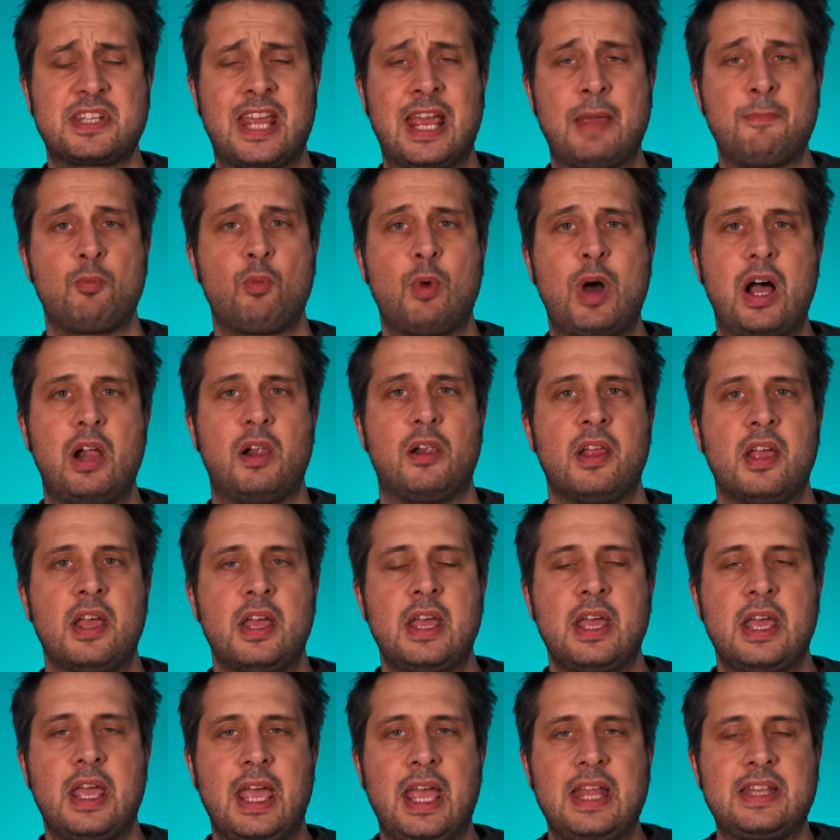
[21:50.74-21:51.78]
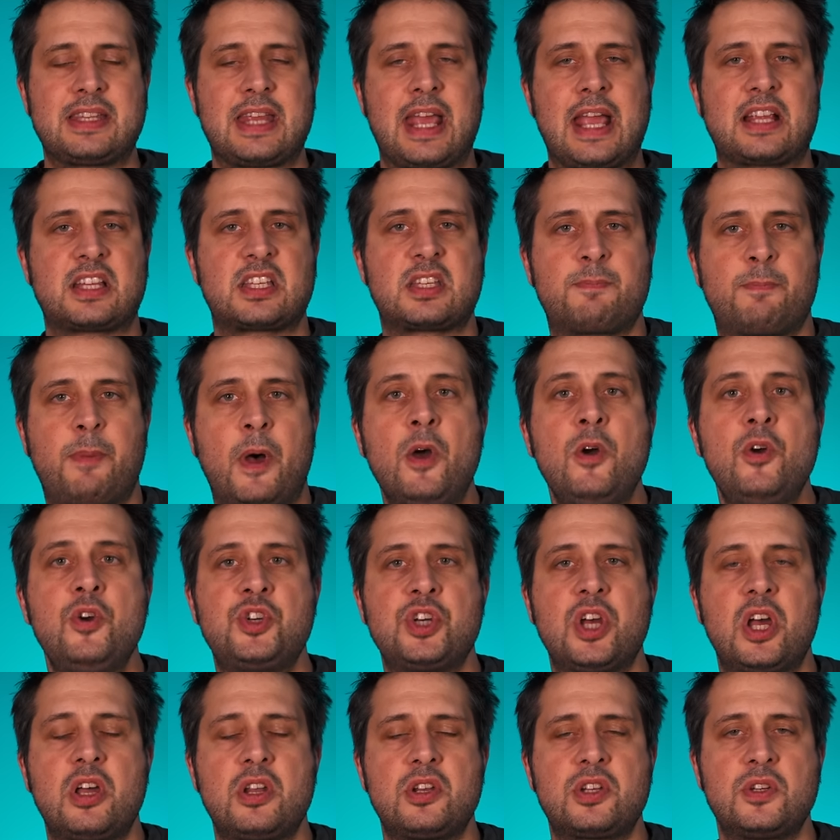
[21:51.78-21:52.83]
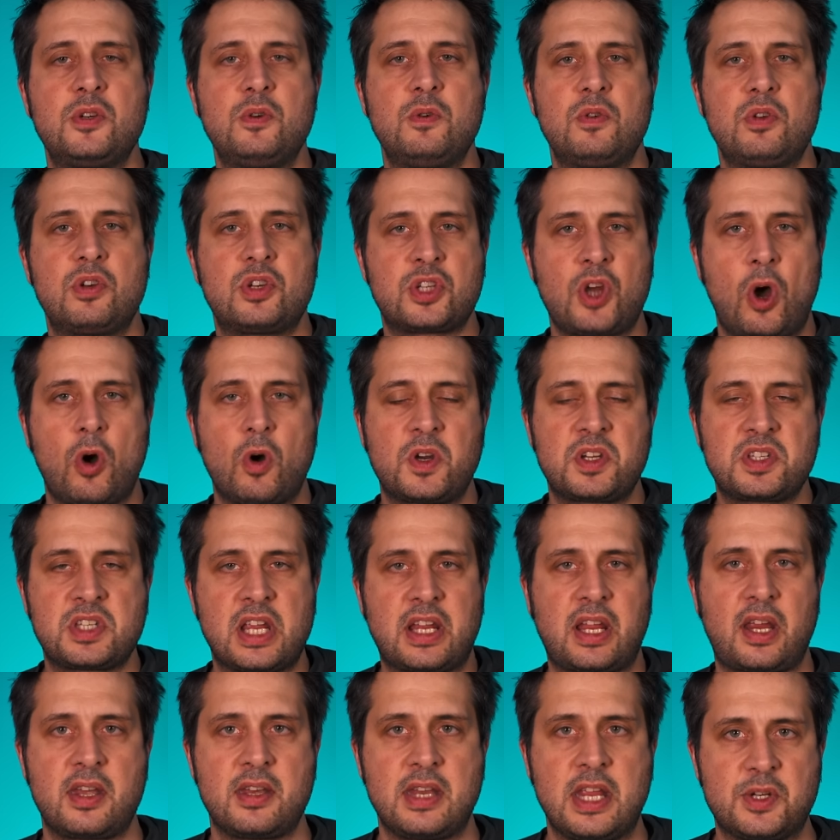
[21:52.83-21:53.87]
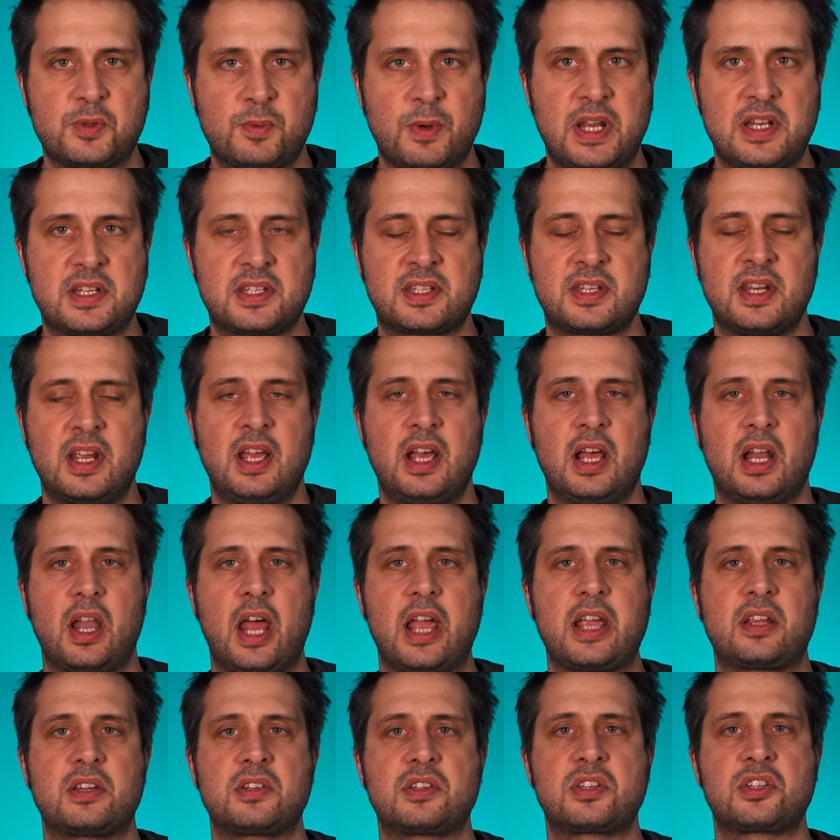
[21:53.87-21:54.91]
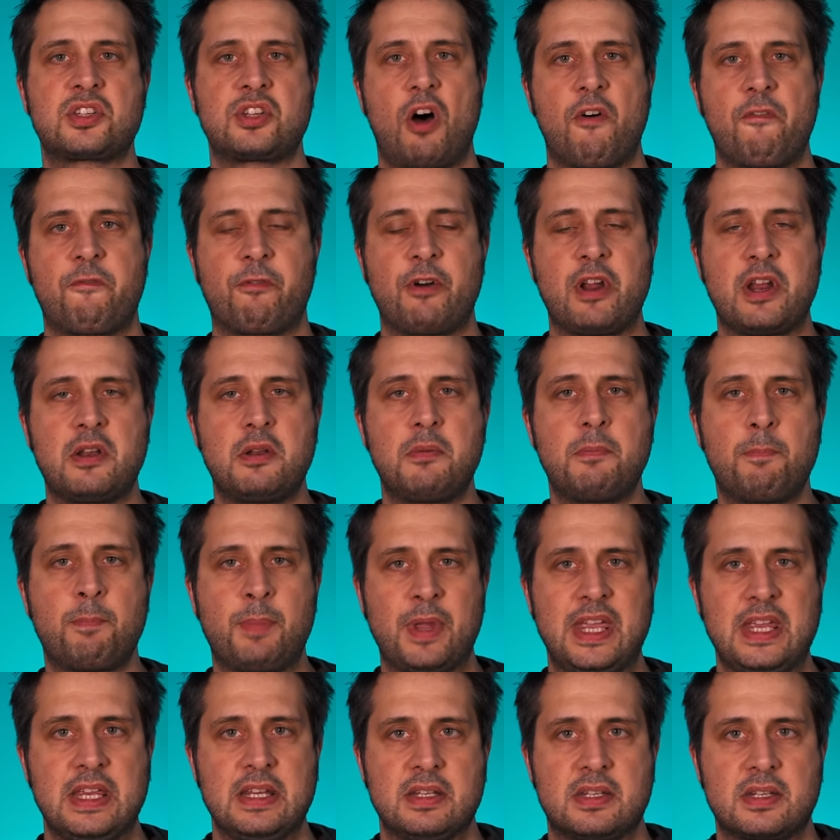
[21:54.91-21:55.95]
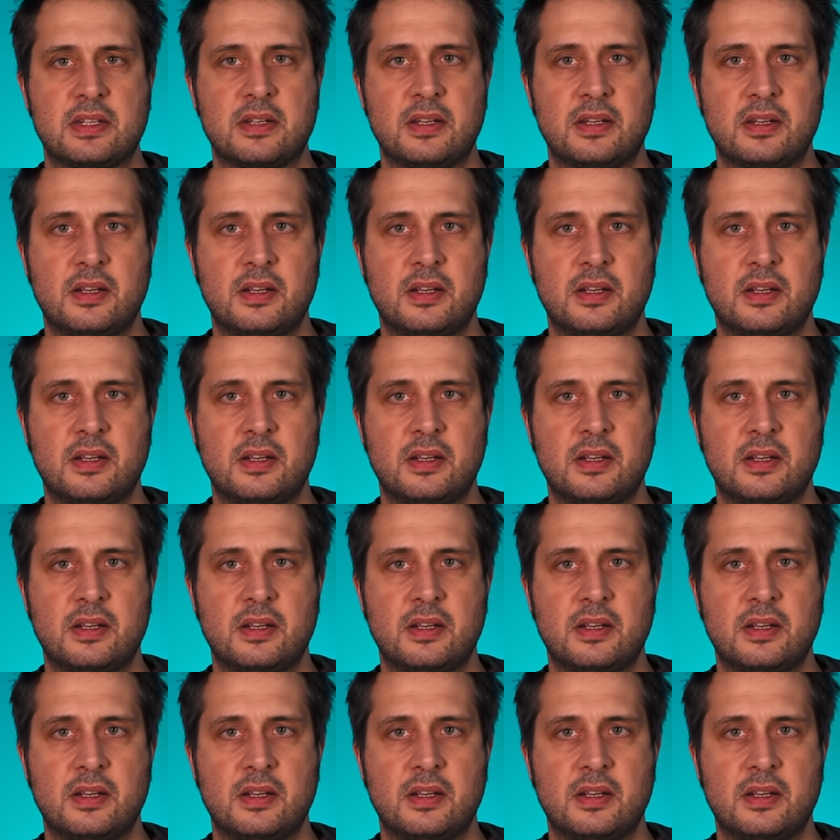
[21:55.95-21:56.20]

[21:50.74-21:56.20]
to him? Well, it's exposure to toxic nitwits like Soverign Pete.